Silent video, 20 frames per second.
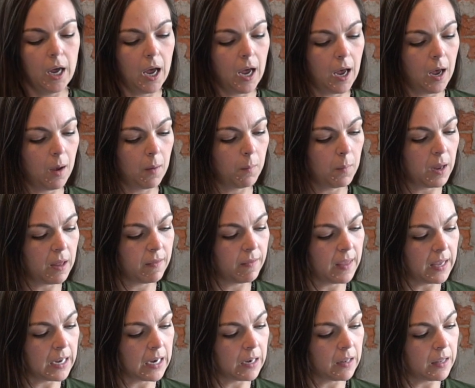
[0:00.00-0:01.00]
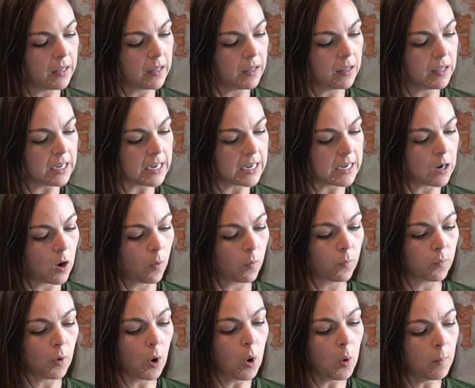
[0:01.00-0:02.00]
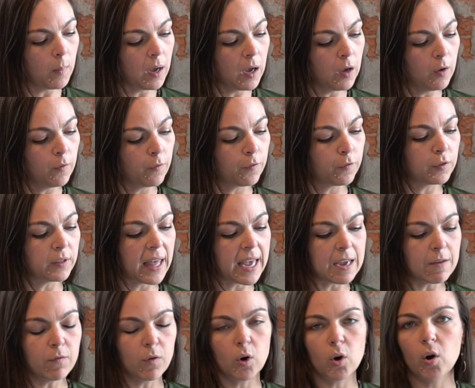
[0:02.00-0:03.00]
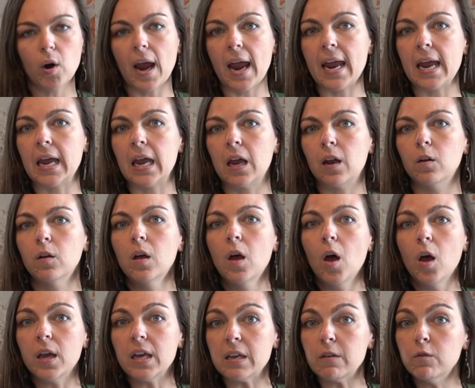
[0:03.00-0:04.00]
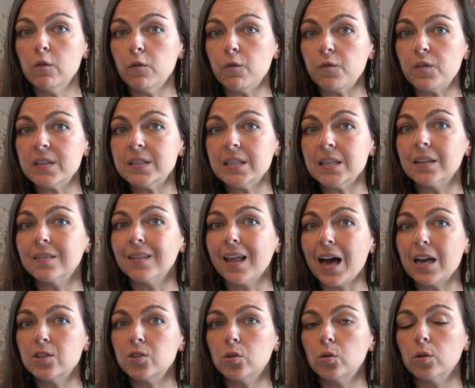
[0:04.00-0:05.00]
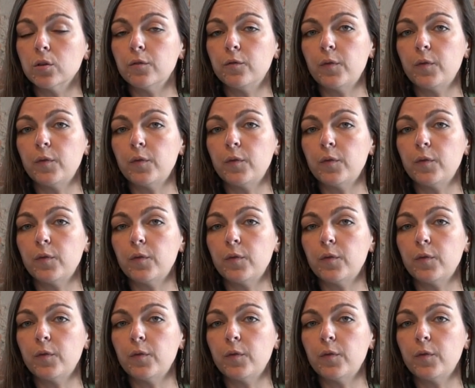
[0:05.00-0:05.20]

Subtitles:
And then the aroma, flavor, and even physiological